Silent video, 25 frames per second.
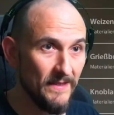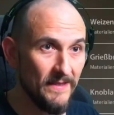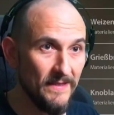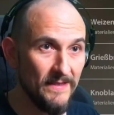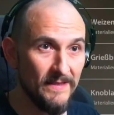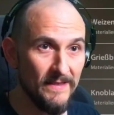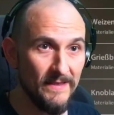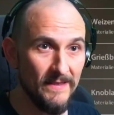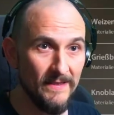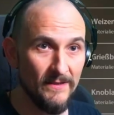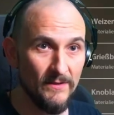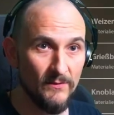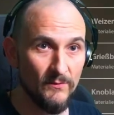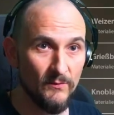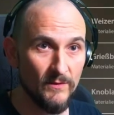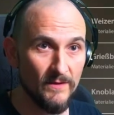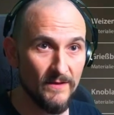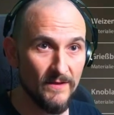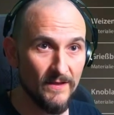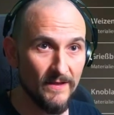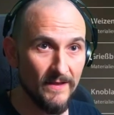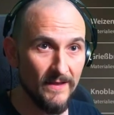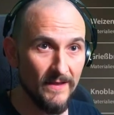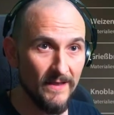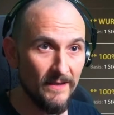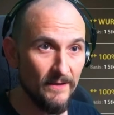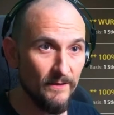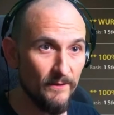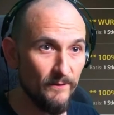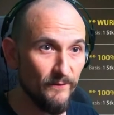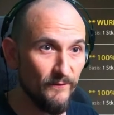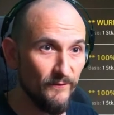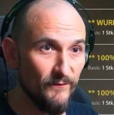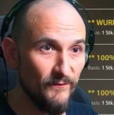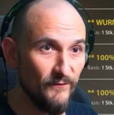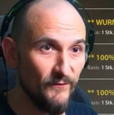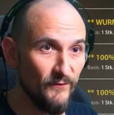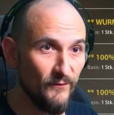There it is,
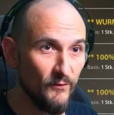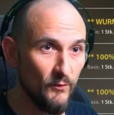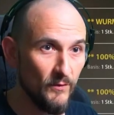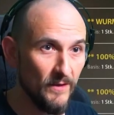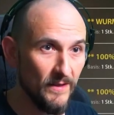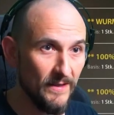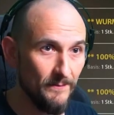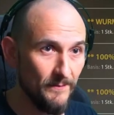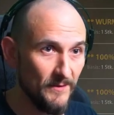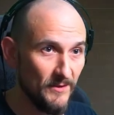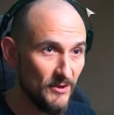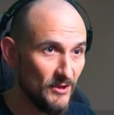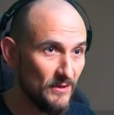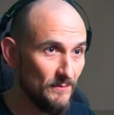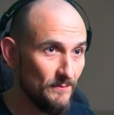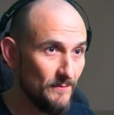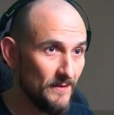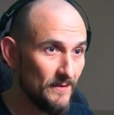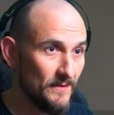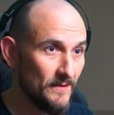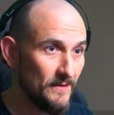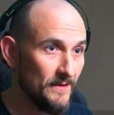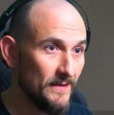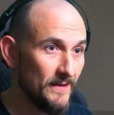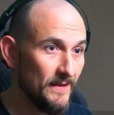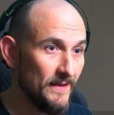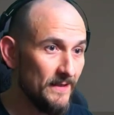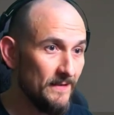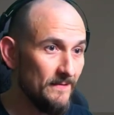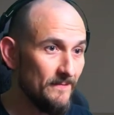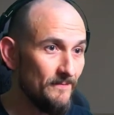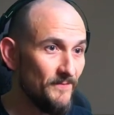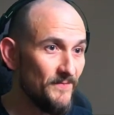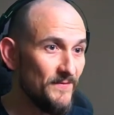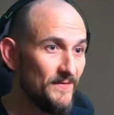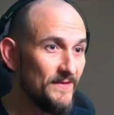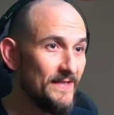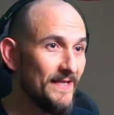built together,
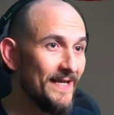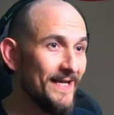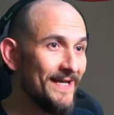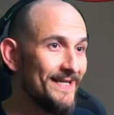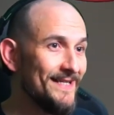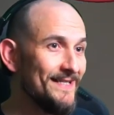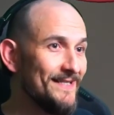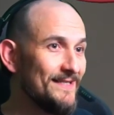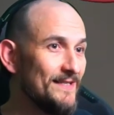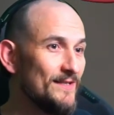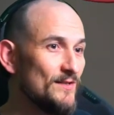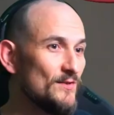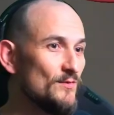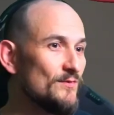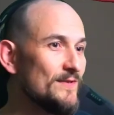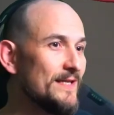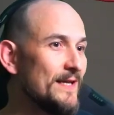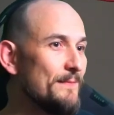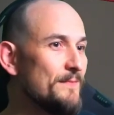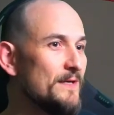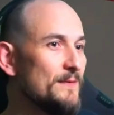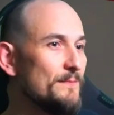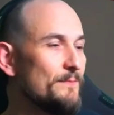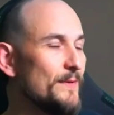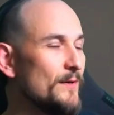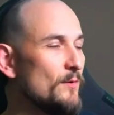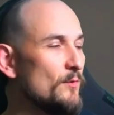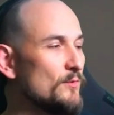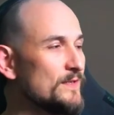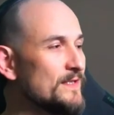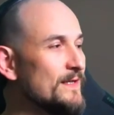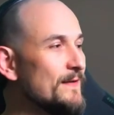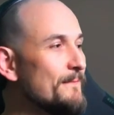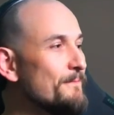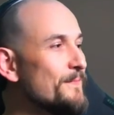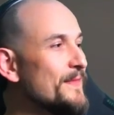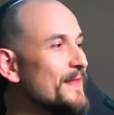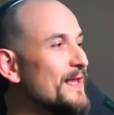neutral with mixed feed from
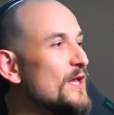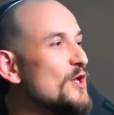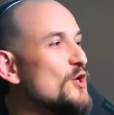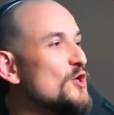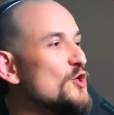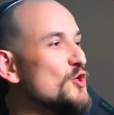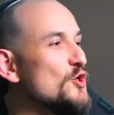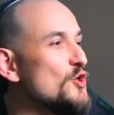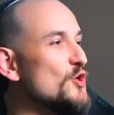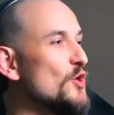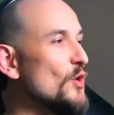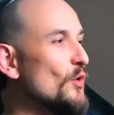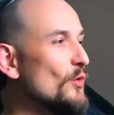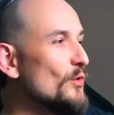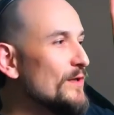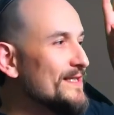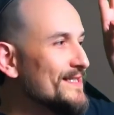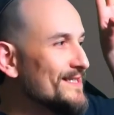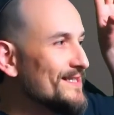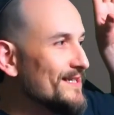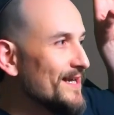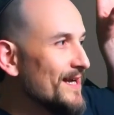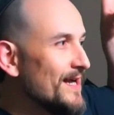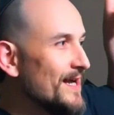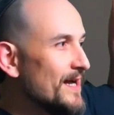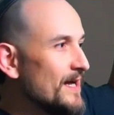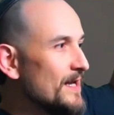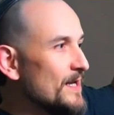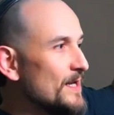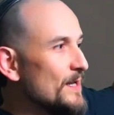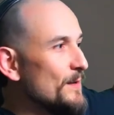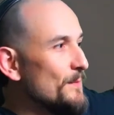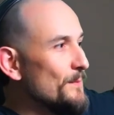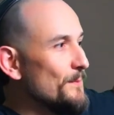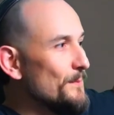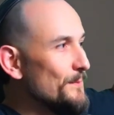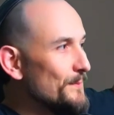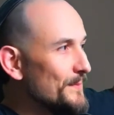Windenbach.
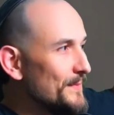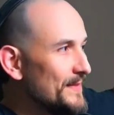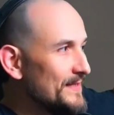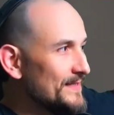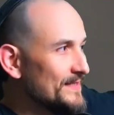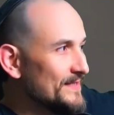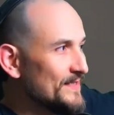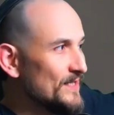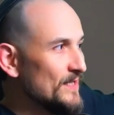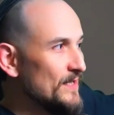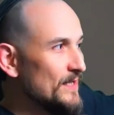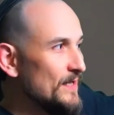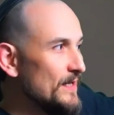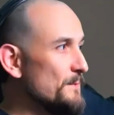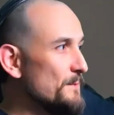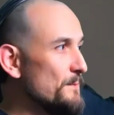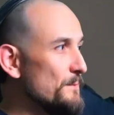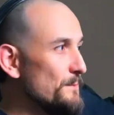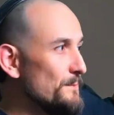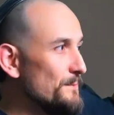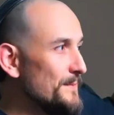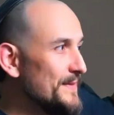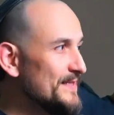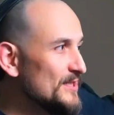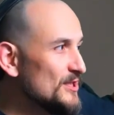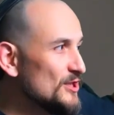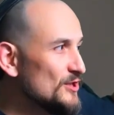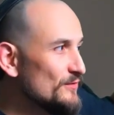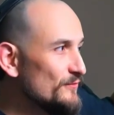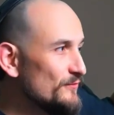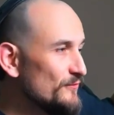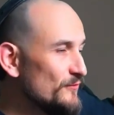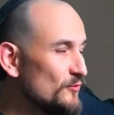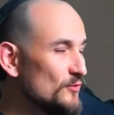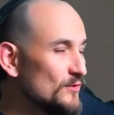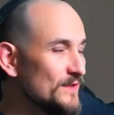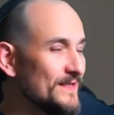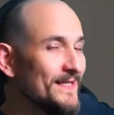So at the farmer, there's this little
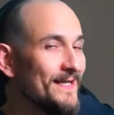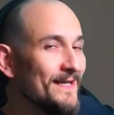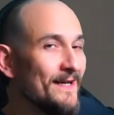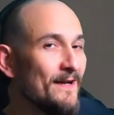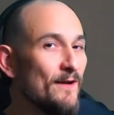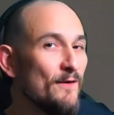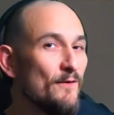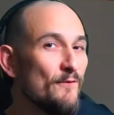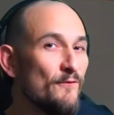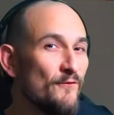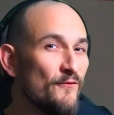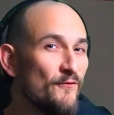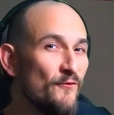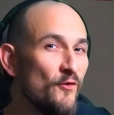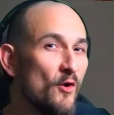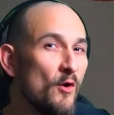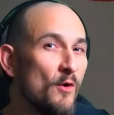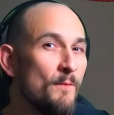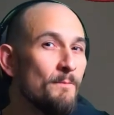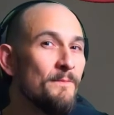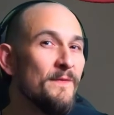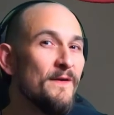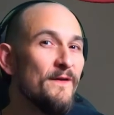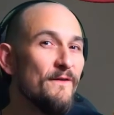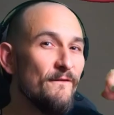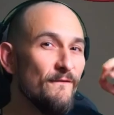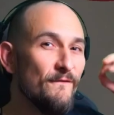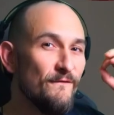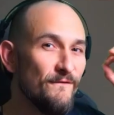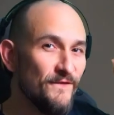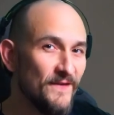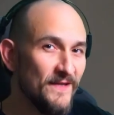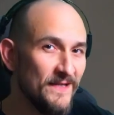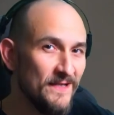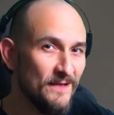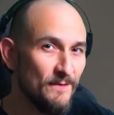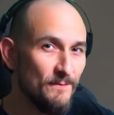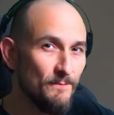sack of mixed feed,
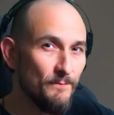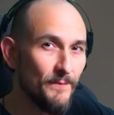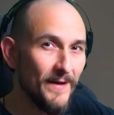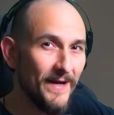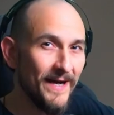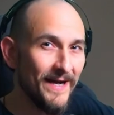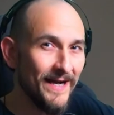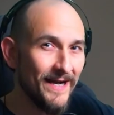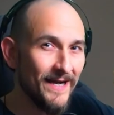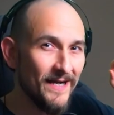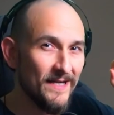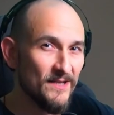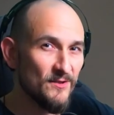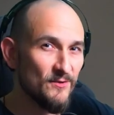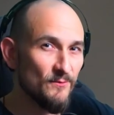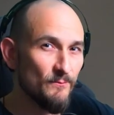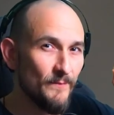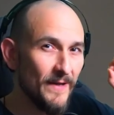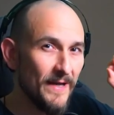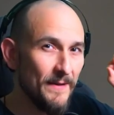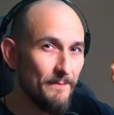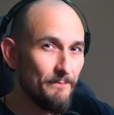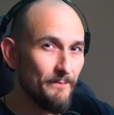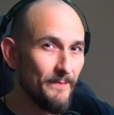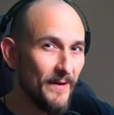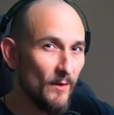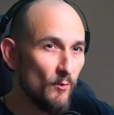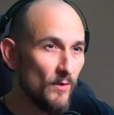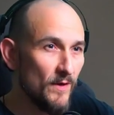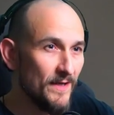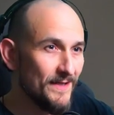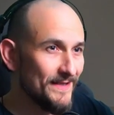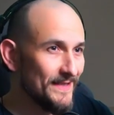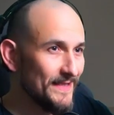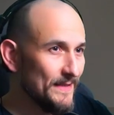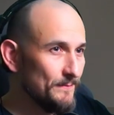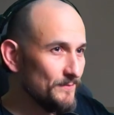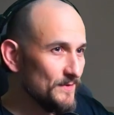and there are different grains in it.
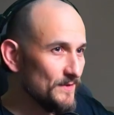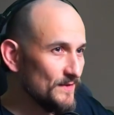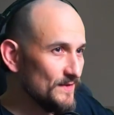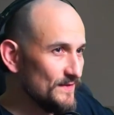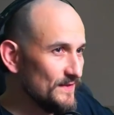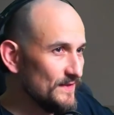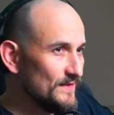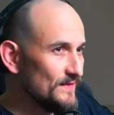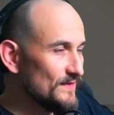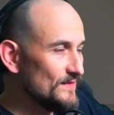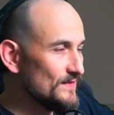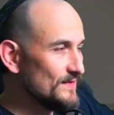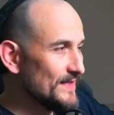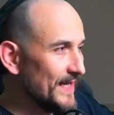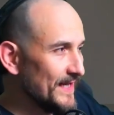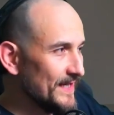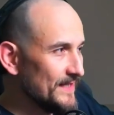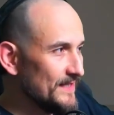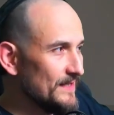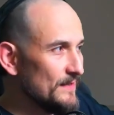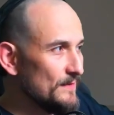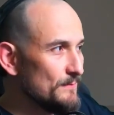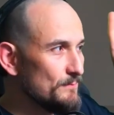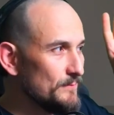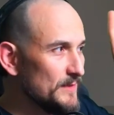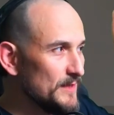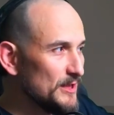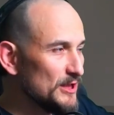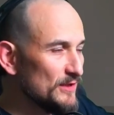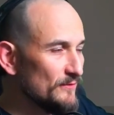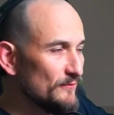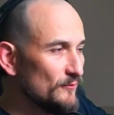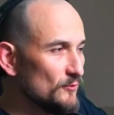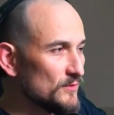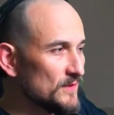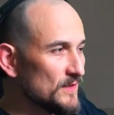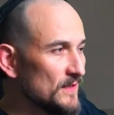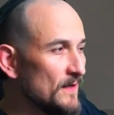That makes the whole
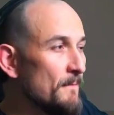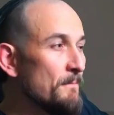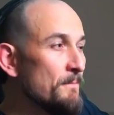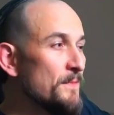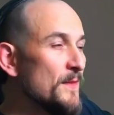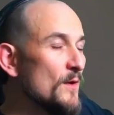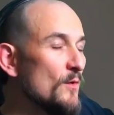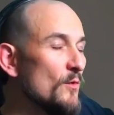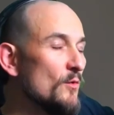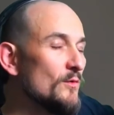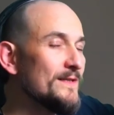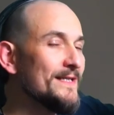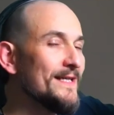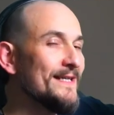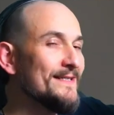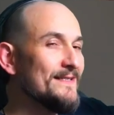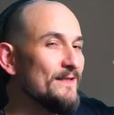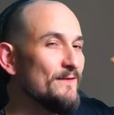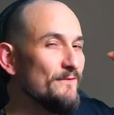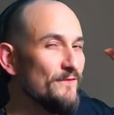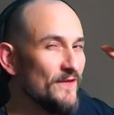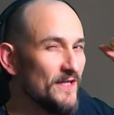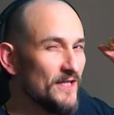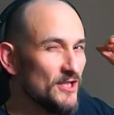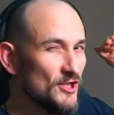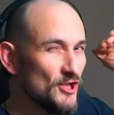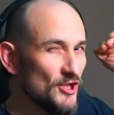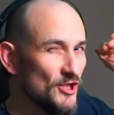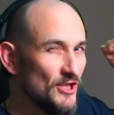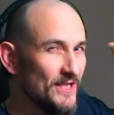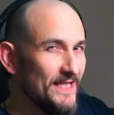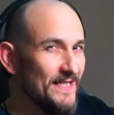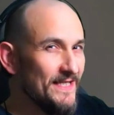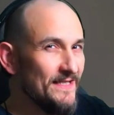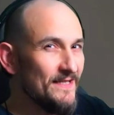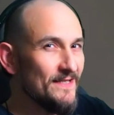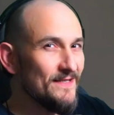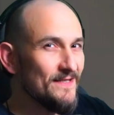thing, of course, super
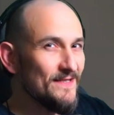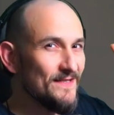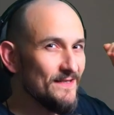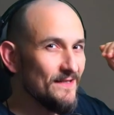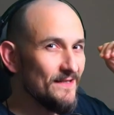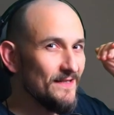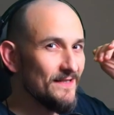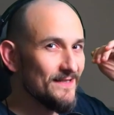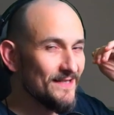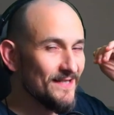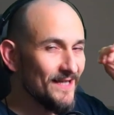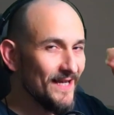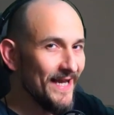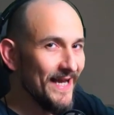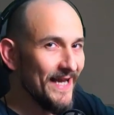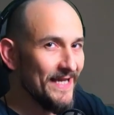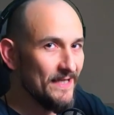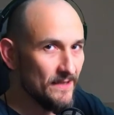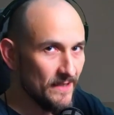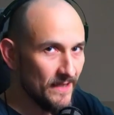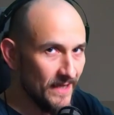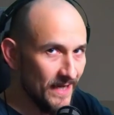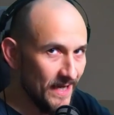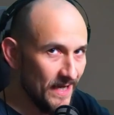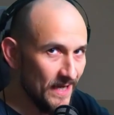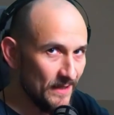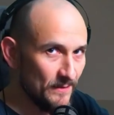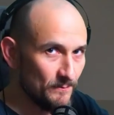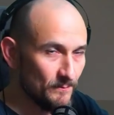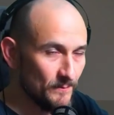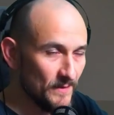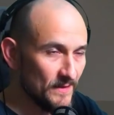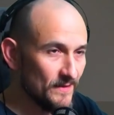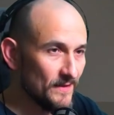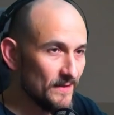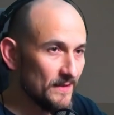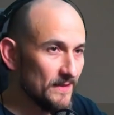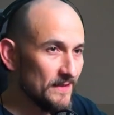exciting, especially for the koi
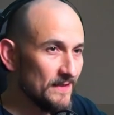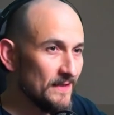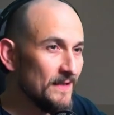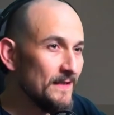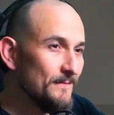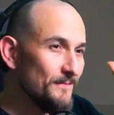carp.